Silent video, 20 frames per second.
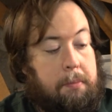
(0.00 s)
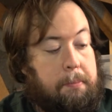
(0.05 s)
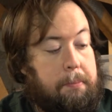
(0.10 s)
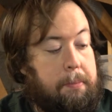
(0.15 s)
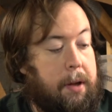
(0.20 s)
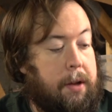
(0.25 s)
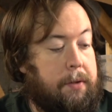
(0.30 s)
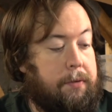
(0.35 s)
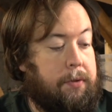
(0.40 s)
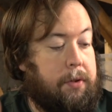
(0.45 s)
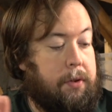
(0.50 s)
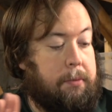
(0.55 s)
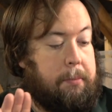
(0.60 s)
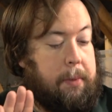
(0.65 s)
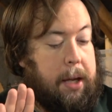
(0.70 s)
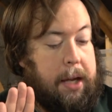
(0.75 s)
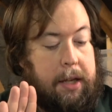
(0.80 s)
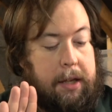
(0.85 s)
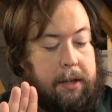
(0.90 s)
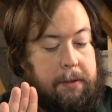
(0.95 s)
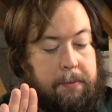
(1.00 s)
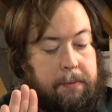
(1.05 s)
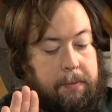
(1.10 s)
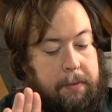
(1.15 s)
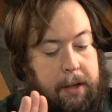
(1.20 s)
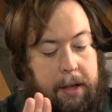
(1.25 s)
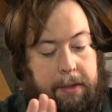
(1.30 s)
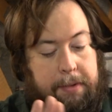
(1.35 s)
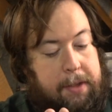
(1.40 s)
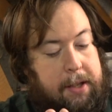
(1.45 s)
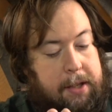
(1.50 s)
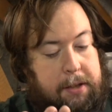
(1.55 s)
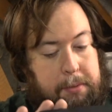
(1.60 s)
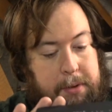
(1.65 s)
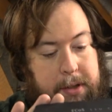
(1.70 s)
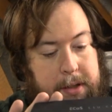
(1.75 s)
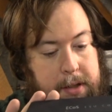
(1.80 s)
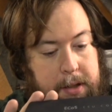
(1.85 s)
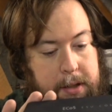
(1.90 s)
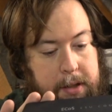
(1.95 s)
But for me, if this
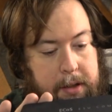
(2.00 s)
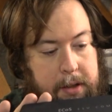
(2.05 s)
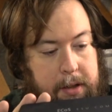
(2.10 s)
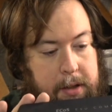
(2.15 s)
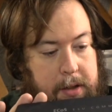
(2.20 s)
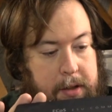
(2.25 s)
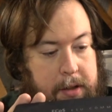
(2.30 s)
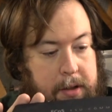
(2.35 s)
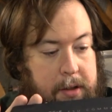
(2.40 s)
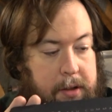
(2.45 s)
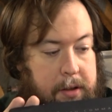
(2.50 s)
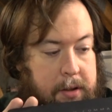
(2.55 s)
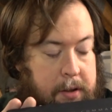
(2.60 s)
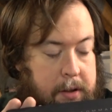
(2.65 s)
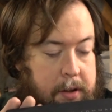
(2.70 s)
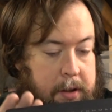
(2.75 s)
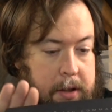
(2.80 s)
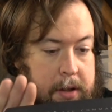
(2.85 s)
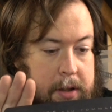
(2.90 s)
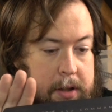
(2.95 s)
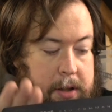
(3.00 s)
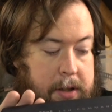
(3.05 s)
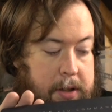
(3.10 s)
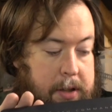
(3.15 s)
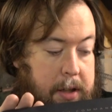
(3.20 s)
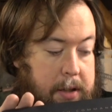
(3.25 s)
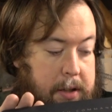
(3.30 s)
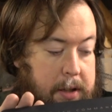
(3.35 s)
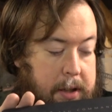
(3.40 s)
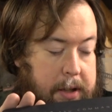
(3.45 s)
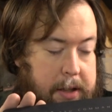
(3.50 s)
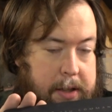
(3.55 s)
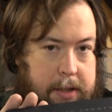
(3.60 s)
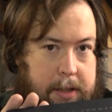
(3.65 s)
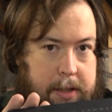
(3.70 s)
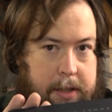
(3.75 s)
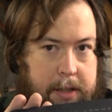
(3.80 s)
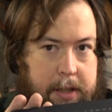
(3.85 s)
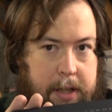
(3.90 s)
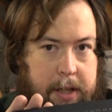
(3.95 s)
was to suddenly
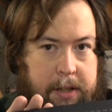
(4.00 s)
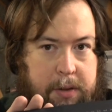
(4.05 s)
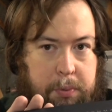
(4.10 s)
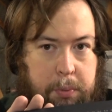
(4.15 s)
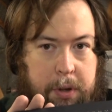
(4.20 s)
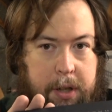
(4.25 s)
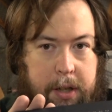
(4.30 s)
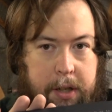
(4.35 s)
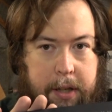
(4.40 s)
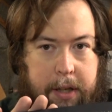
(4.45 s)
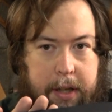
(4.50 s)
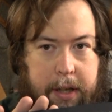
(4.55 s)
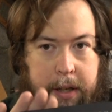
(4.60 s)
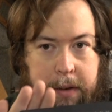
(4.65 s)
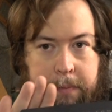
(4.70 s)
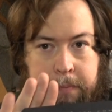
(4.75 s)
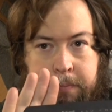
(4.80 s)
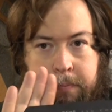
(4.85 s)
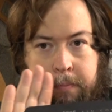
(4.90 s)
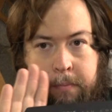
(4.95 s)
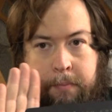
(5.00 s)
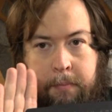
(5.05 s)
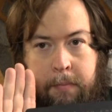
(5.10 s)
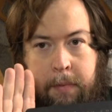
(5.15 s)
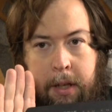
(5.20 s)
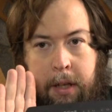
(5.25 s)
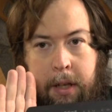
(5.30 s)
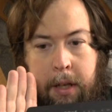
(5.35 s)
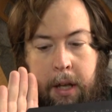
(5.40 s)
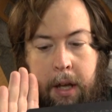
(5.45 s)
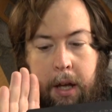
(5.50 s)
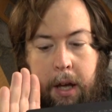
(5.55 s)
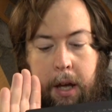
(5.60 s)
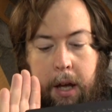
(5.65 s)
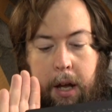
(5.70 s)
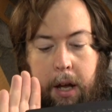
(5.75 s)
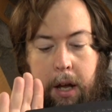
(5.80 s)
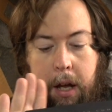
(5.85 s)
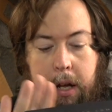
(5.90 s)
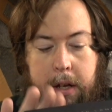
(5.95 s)
cease working,
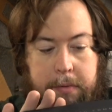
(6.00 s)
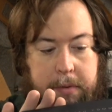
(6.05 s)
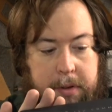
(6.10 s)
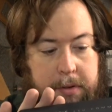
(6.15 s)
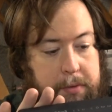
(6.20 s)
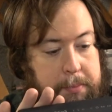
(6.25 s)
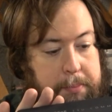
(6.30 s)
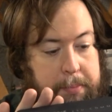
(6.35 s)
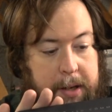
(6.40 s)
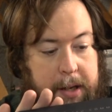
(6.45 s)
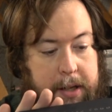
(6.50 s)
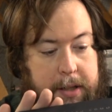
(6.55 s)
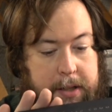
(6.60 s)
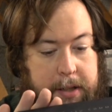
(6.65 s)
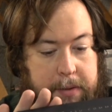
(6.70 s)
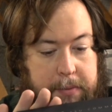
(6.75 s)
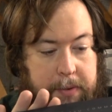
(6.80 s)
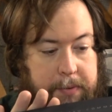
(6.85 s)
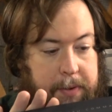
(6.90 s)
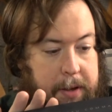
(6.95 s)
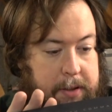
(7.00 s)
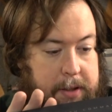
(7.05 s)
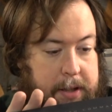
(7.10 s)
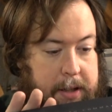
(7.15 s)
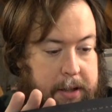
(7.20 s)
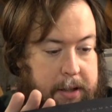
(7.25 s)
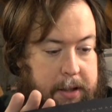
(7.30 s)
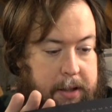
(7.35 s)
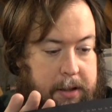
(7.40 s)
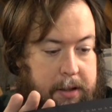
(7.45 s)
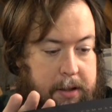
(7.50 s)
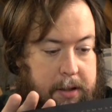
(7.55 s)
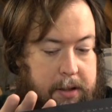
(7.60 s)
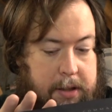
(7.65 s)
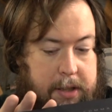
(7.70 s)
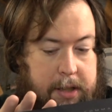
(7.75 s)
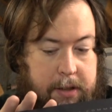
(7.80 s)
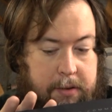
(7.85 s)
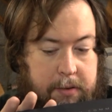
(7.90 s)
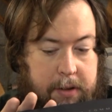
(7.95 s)
I would replace it without any
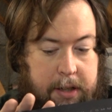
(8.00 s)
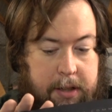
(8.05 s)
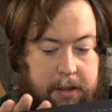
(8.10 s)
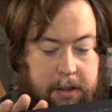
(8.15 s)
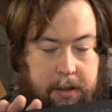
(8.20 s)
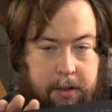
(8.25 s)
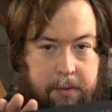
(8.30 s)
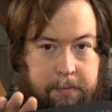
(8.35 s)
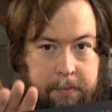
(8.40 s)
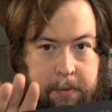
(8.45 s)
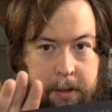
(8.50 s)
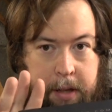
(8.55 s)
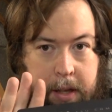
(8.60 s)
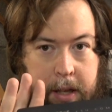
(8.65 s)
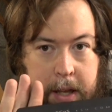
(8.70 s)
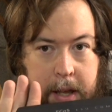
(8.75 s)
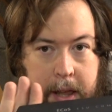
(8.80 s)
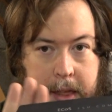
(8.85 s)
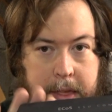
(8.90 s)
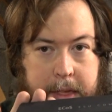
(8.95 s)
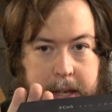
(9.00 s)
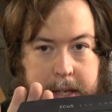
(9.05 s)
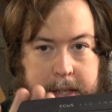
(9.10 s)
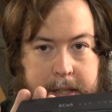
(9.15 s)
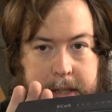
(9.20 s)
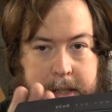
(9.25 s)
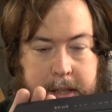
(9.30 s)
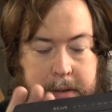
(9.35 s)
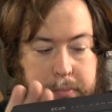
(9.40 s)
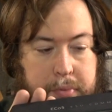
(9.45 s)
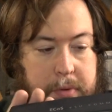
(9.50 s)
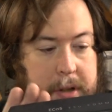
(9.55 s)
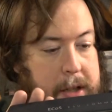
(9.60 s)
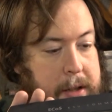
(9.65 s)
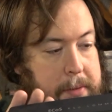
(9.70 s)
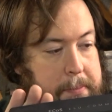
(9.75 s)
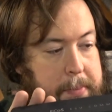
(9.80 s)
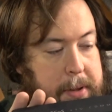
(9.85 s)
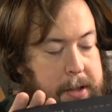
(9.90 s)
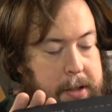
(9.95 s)
consideration. This is a
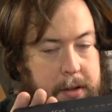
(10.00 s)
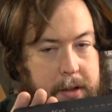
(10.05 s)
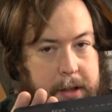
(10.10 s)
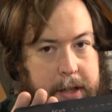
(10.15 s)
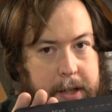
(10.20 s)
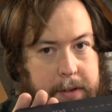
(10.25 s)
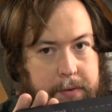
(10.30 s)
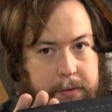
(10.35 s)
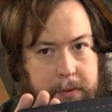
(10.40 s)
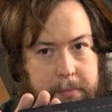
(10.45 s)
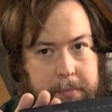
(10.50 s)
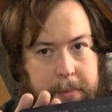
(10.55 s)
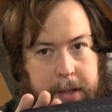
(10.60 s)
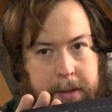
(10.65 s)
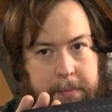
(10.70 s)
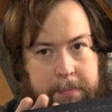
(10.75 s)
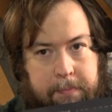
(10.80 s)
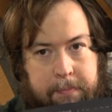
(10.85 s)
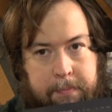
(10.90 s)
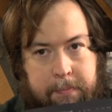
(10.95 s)
brilliant bit of kit for me.